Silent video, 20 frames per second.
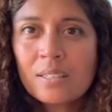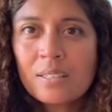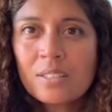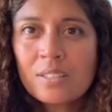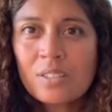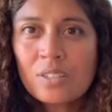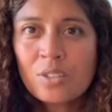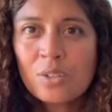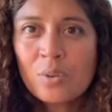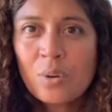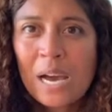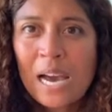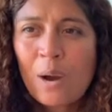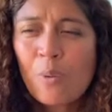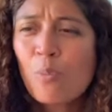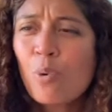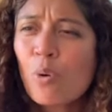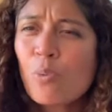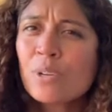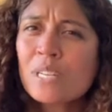You know,
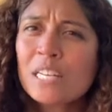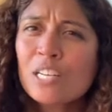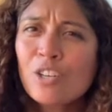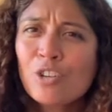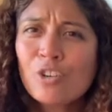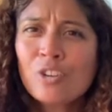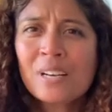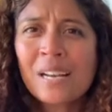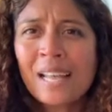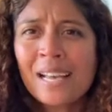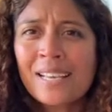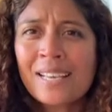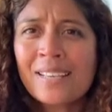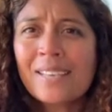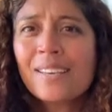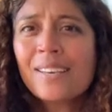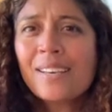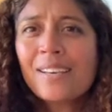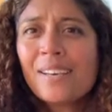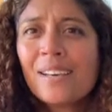what would it look
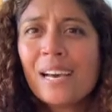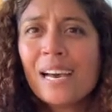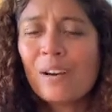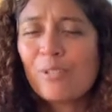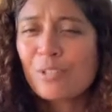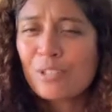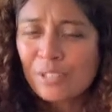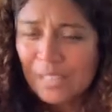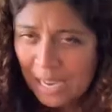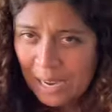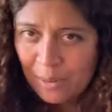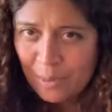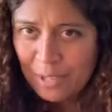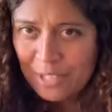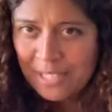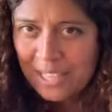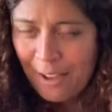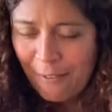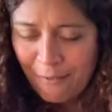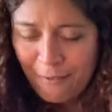like? How does
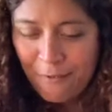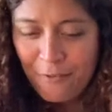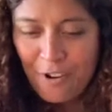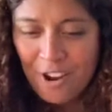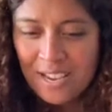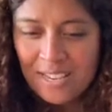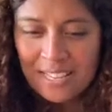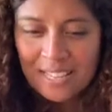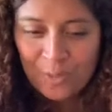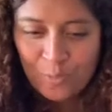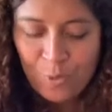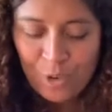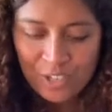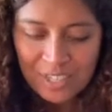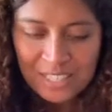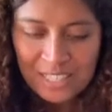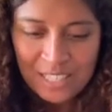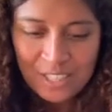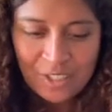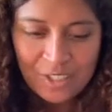that phrase, what
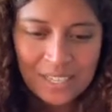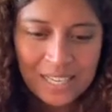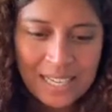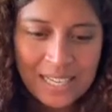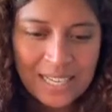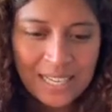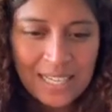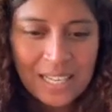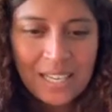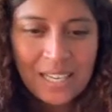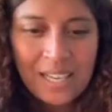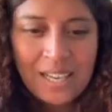does it look like?